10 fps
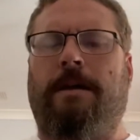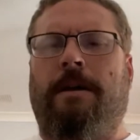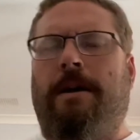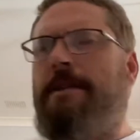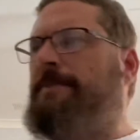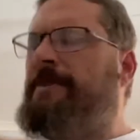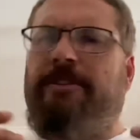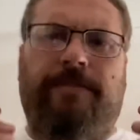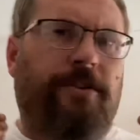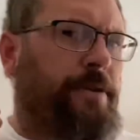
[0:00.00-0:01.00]
And especially
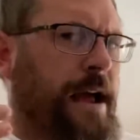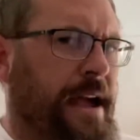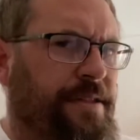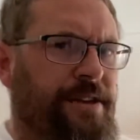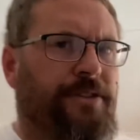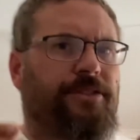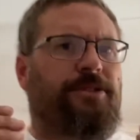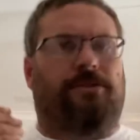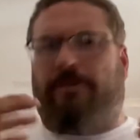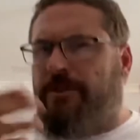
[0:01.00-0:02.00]
if you're an atheist
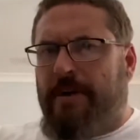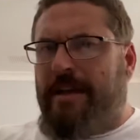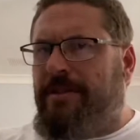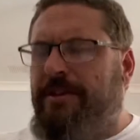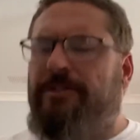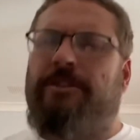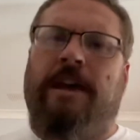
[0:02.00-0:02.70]
or a new atheist,